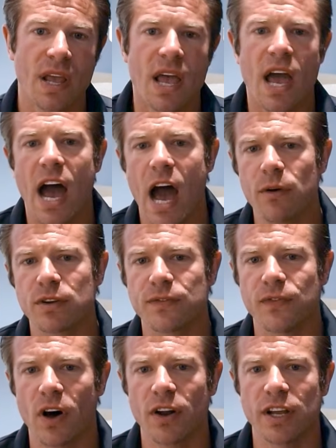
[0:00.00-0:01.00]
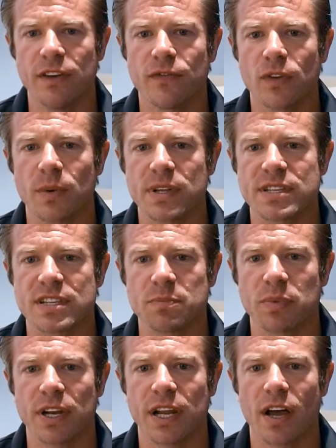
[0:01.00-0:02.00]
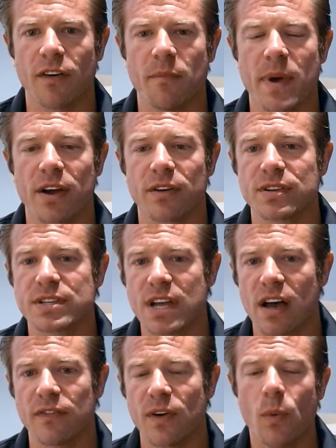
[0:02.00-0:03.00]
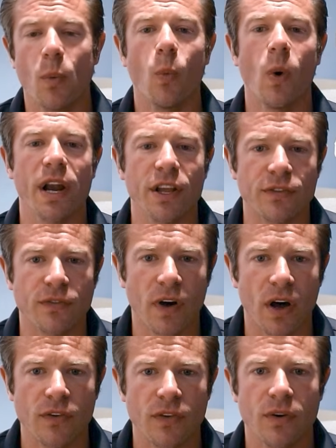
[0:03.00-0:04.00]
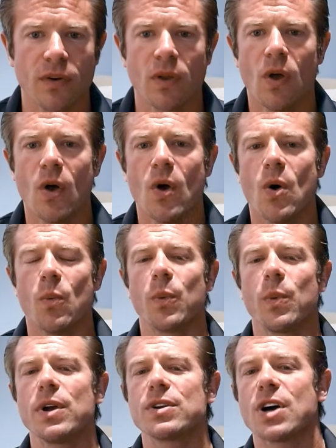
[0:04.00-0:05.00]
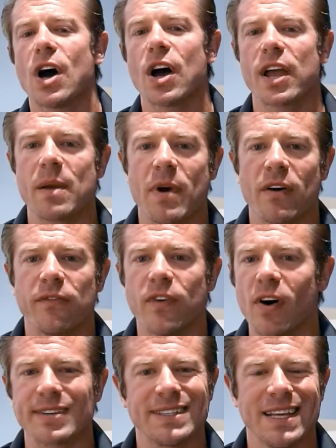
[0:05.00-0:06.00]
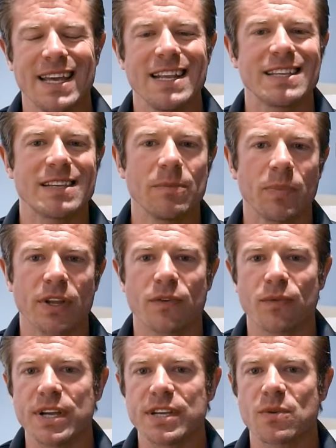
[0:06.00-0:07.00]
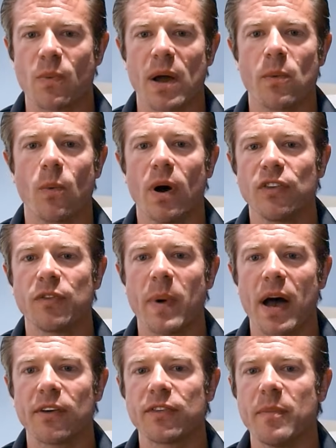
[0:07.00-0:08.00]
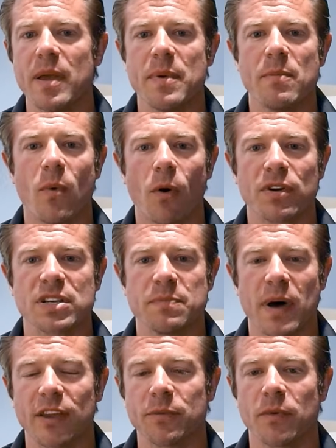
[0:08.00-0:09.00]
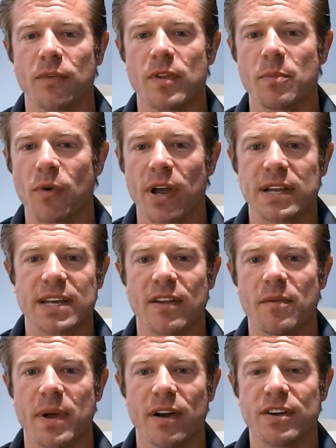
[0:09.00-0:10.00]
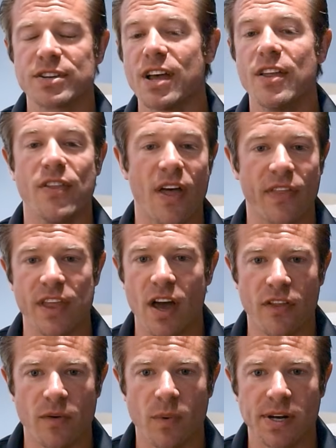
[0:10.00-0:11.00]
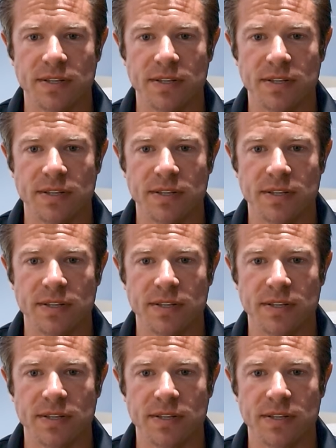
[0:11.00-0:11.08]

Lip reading: How does fault influence the splitting of marital stuff, and what is fault? When we are talking about fault, it is simply a reason why one spouse may be more responsible for the breakdown of the marriage than the other one.